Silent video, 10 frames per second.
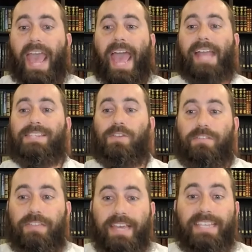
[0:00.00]
And so
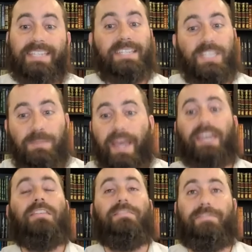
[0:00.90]
this,
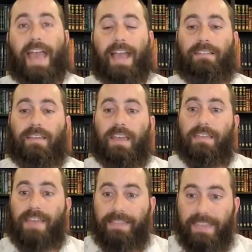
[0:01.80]
despite the fact
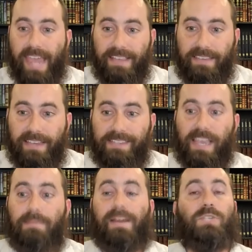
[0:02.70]
that the
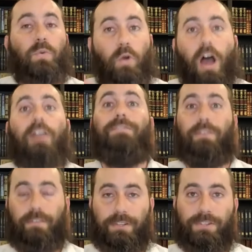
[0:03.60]
anti-Semites were
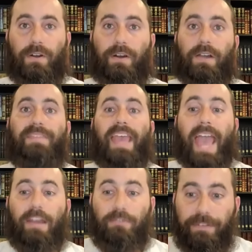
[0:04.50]
offered the Torah,
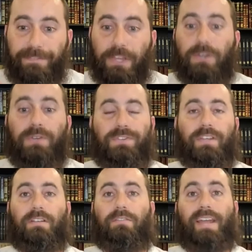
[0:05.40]
and refused
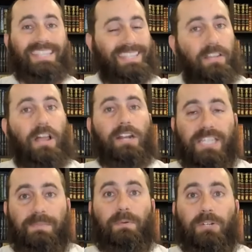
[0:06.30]
it, right? Still on a
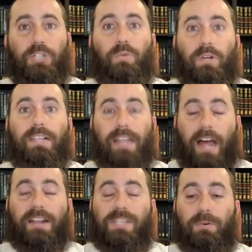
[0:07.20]
spiritual,
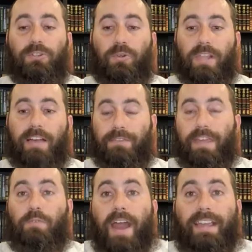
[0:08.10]
on a spiritual level,
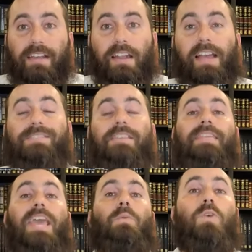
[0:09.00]
they recognized that
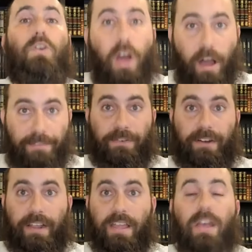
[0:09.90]
they were offered
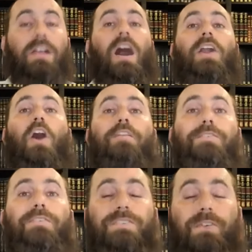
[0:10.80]
it. God
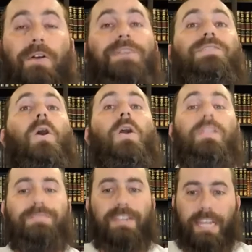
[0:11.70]
offered the Torah to all
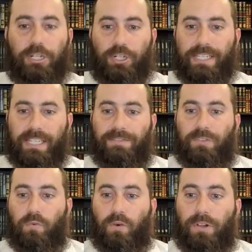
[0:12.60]
of the nations of the
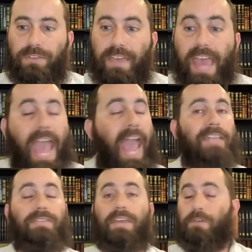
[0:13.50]
world.
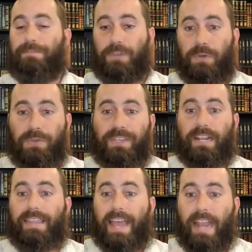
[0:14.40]
And they refused it
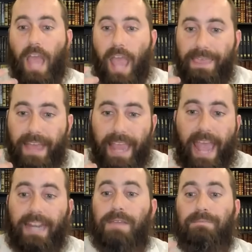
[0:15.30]
and that, that
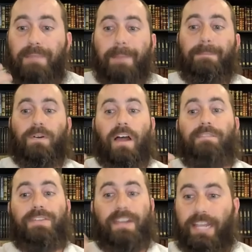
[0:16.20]
any member
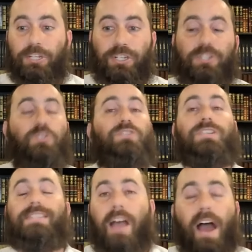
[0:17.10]
of the nations who
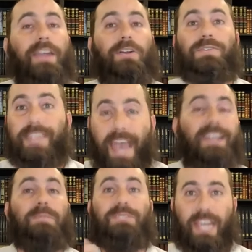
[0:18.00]
desires
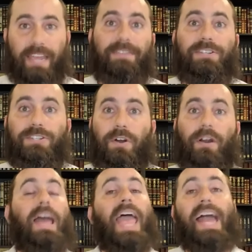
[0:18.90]
can obtain the
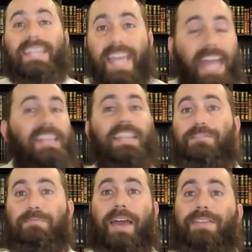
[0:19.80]
Torah and can
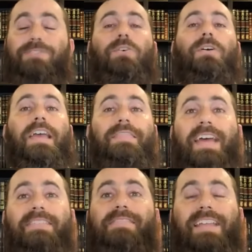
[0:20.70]
live by the Torah.
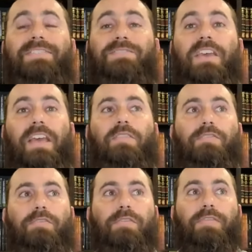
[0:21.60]
That, that's,
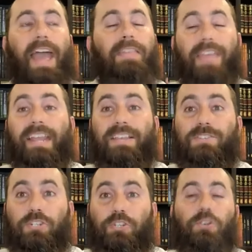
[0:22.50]
that, that is
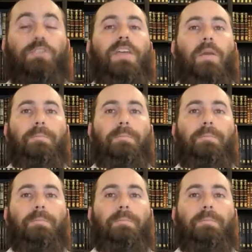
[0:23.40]
the truth.